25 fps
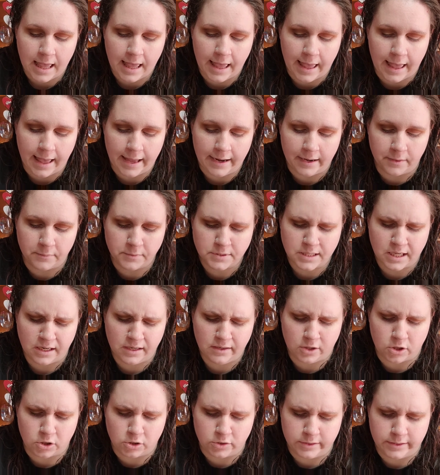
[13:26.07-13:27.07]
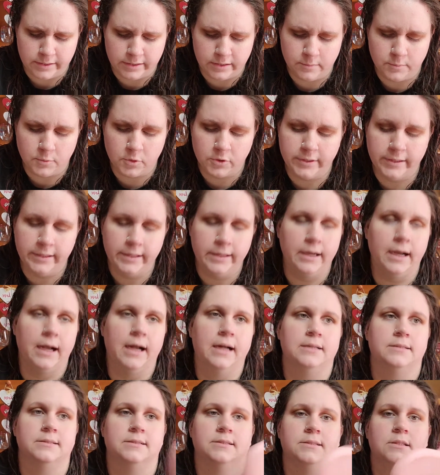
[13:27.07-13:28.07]
and it was kind of early in the morning,
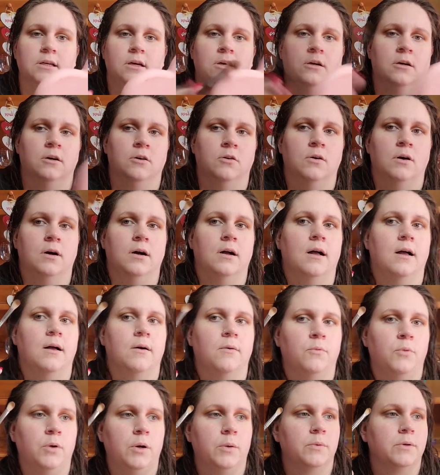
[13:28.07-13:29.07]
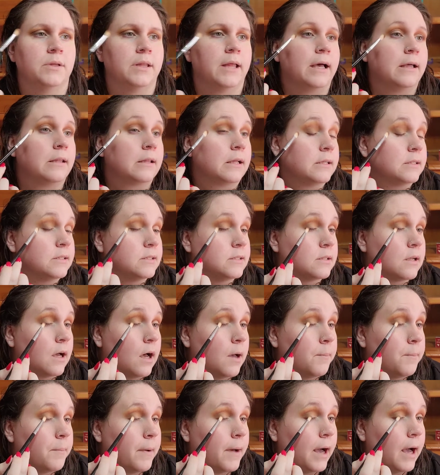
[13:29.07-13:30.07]
and so we were like, let's
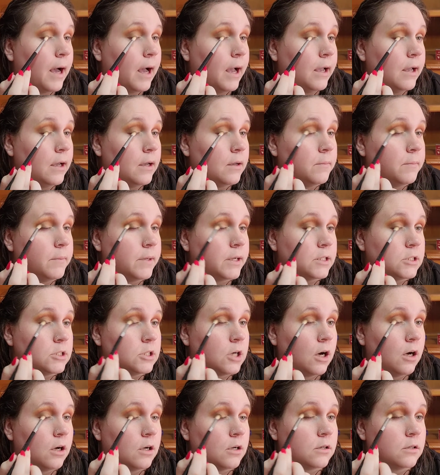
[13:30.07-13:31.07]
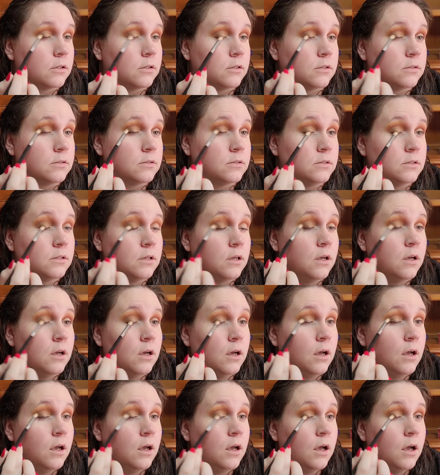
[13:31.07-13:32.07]
stop by McDonald's
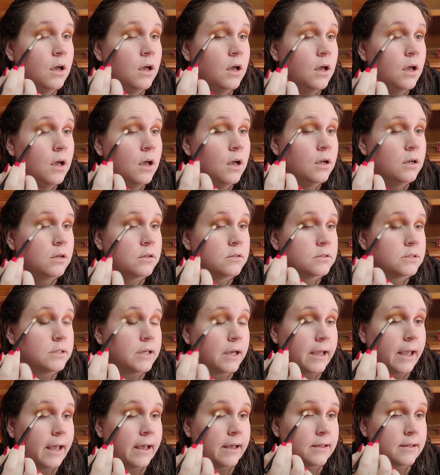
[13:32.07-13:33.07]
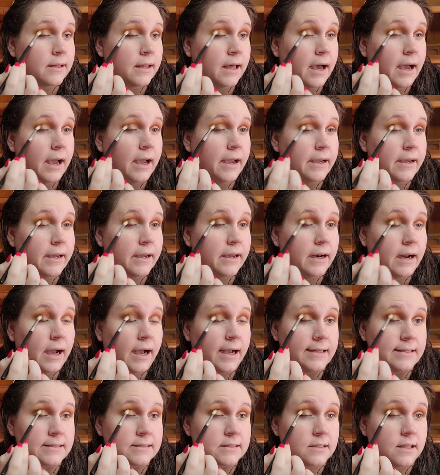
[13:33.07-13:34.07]
to get like an
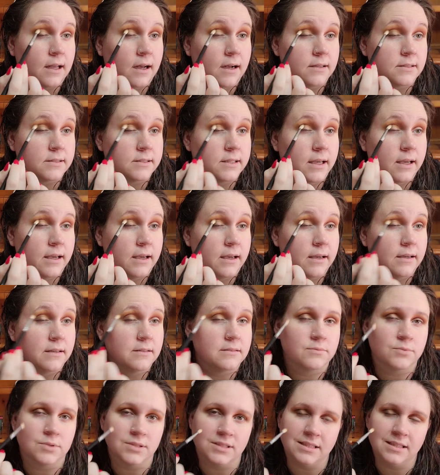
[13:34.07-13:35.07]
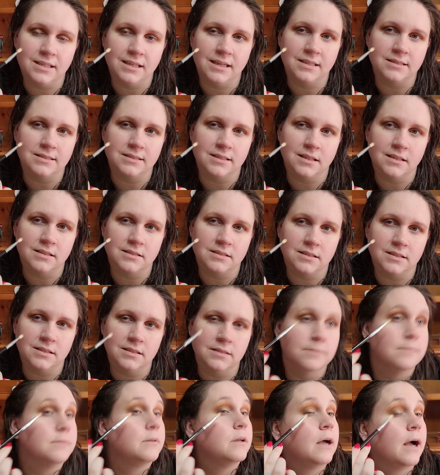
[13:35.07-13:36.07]
iced latte. Was it an iced
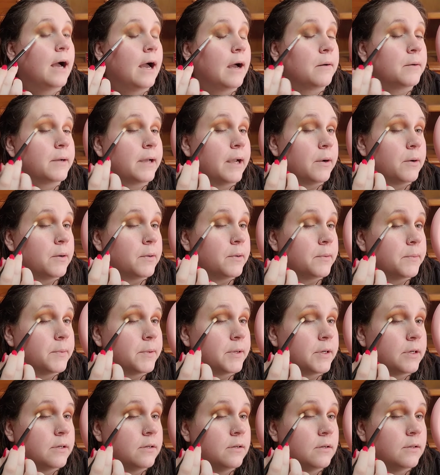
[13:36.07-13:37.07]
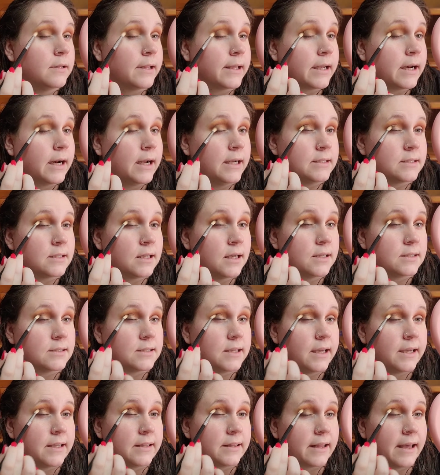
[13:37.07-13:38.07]
latte? I can't remember. Like an iced
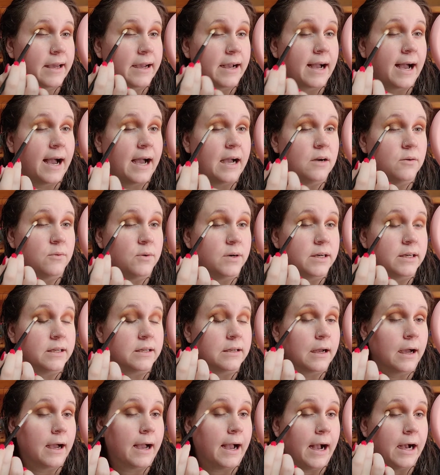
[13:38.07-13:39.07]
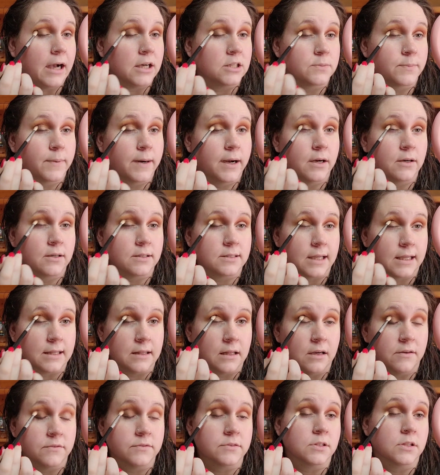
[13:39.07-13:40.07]
latte, and like I wanted a hash brown because I
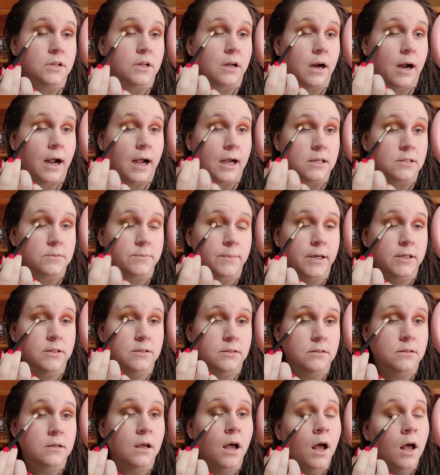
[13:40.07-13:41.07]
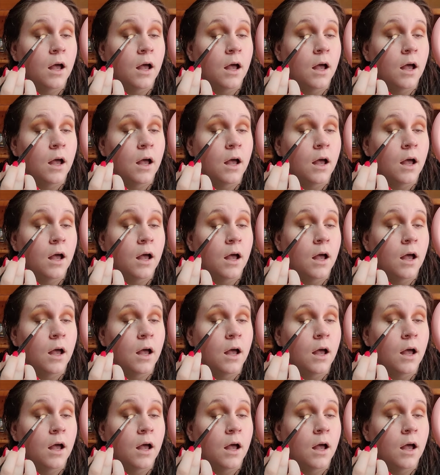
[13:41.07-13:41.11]
loved their hash browns.